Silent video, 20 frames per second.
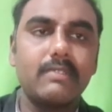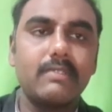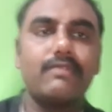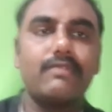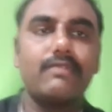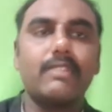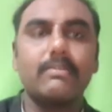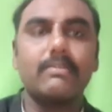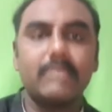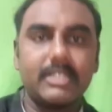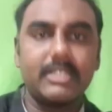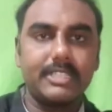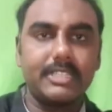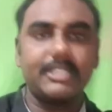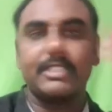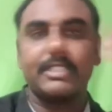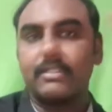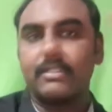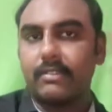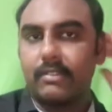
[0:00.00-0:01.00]
from
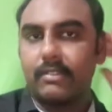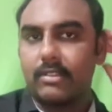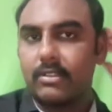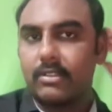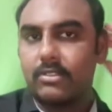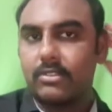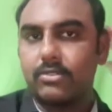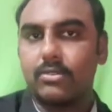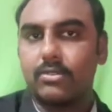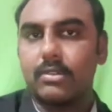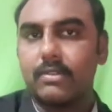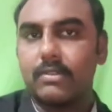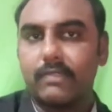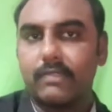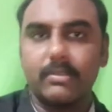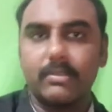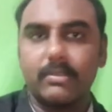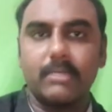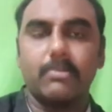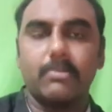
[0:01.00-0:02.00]
this so uh,
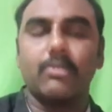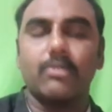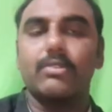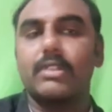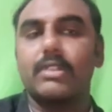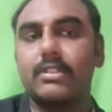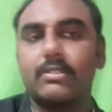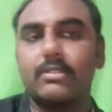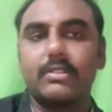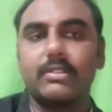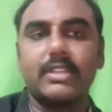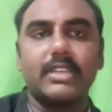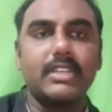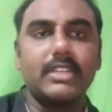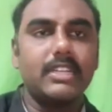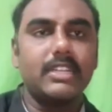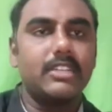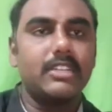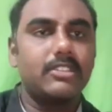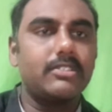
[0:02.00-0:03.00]
from the boundary okay.
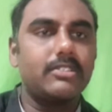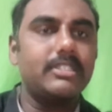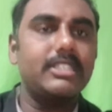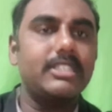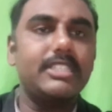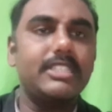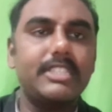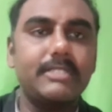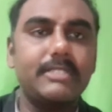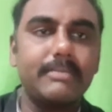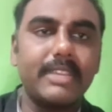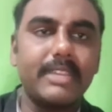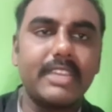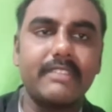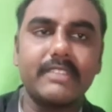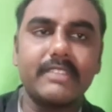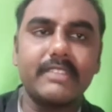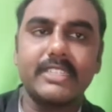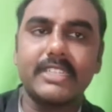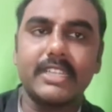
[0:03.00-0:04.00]
So this is
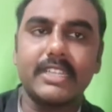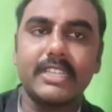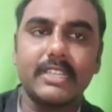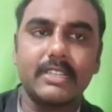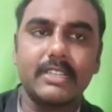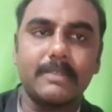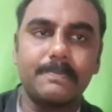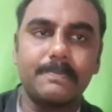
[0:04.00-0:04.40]
McEwan's triangle